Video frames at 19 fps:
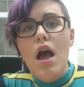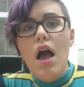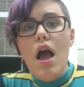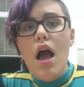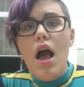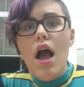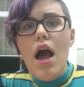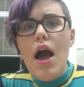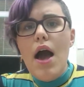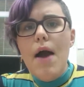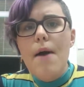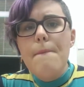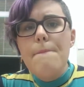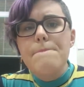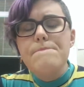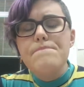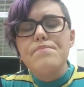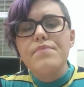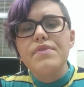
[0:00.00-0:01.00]

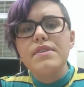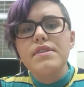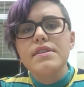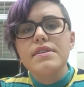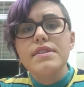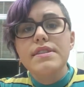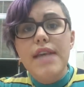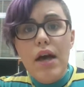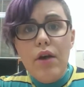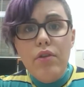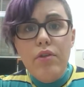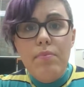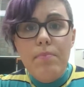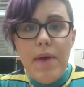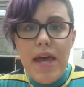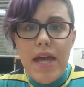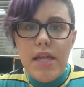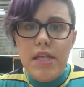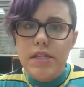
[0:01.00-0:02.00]
South
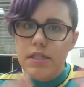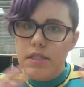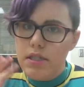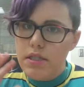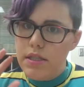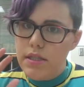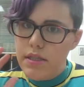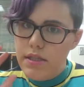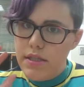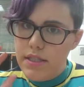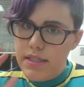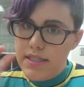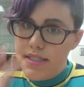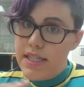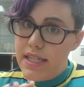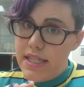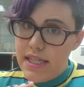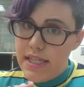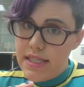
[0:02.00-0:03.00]
Bend, the
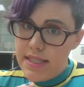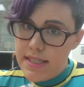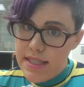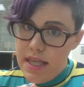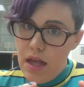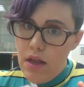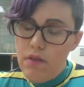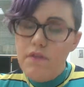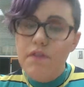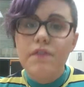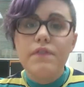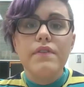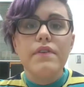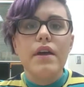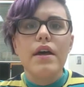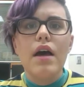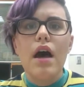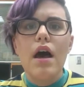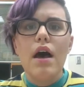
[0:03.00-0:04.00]
city itself,
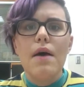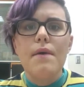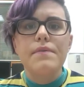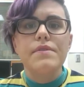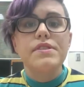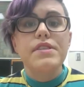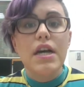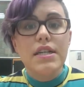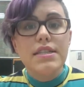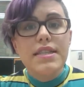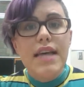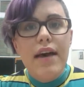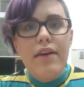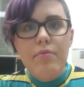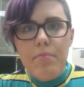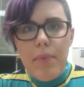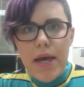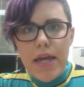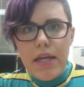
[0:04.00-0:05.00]
does
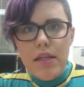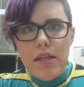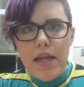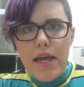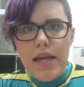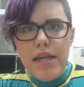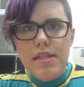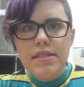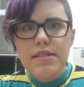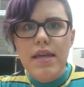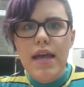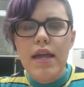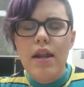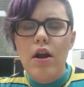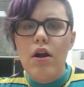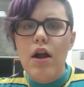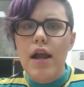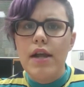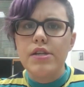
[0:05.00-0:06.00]
have bike lanes and
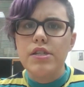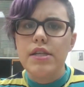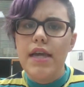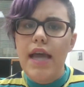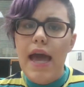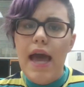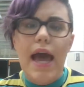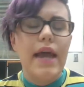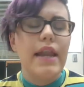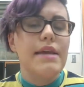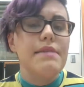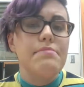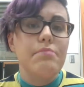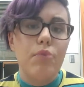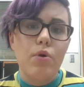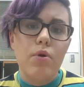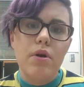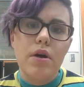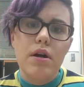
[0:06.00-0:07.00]
are actually adding
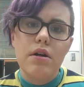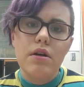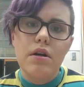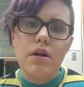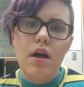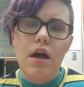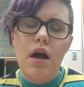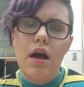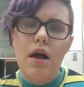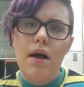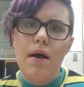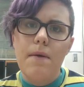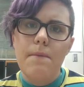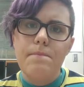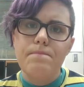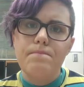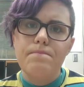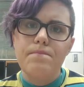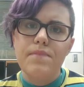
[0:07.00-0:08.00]
more
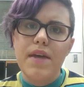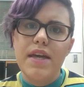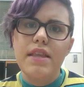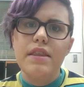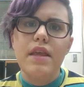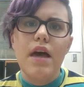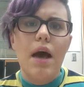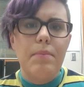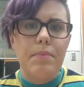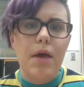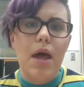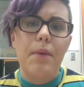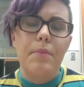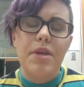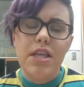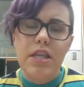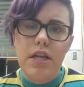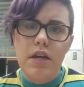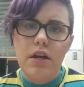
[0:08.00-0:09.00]
in the
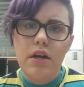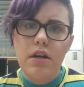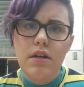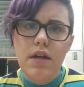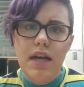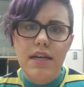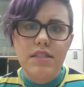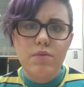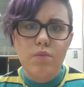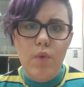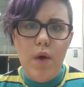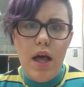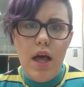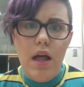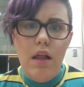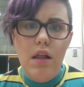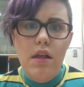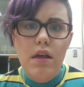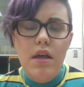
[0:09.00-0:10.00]
upcoming year as
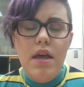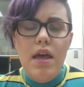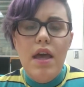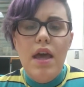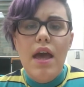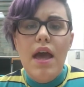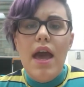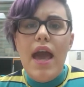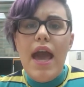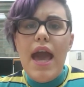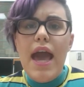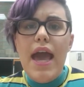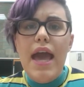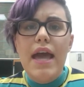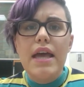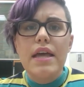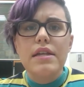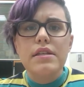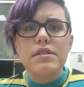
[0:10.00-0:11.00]
well.
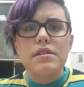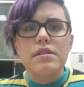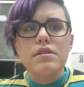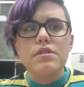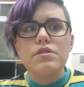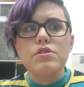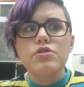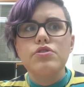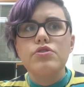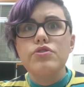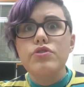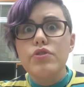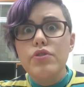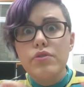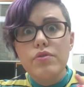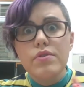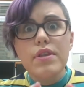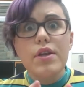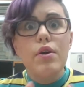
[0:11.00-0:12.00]
And
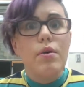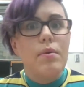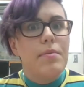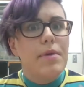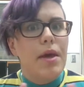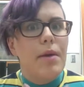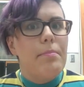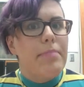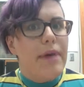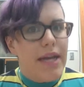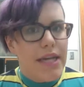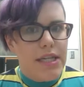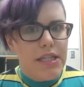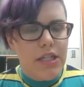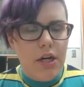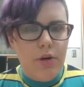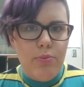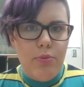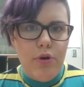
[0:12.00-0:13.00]
soon there will be a bike
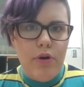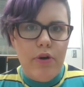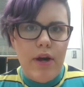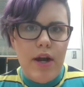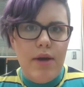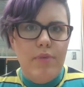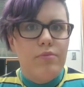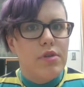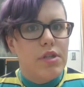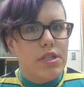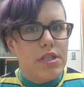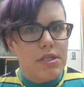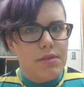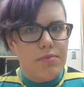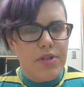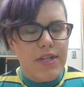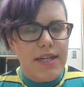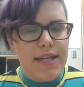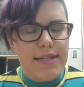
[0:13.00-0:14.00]
share program, which is
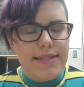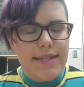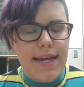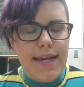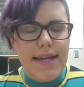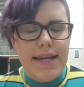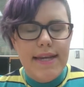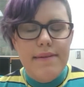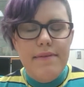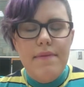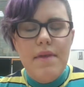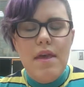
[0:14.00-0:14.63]
pretty exciting.